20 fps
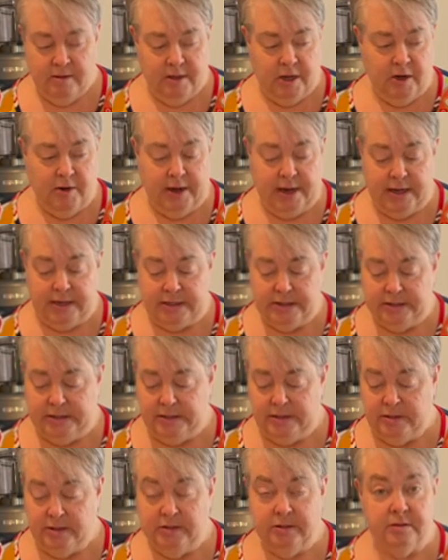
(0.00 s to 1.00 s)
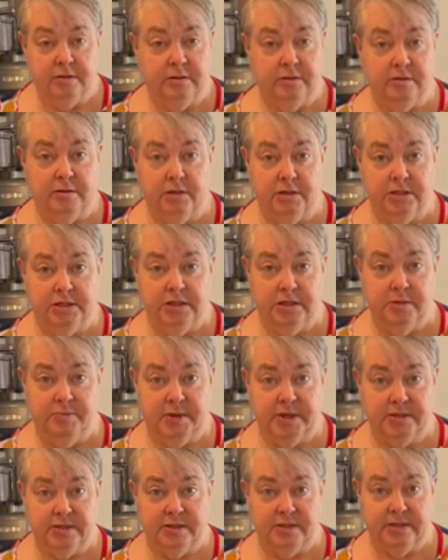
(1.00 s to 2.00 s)
All right, on to the
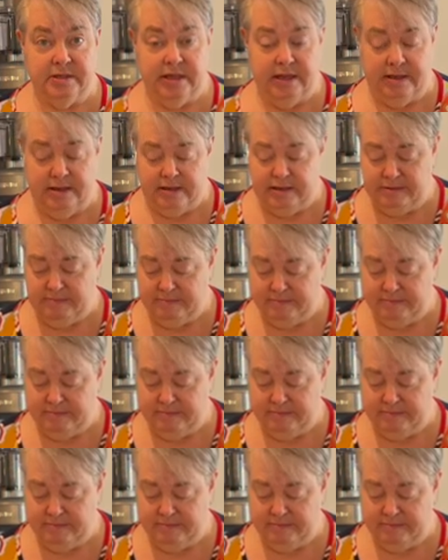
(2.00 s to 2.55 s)
pasta salad.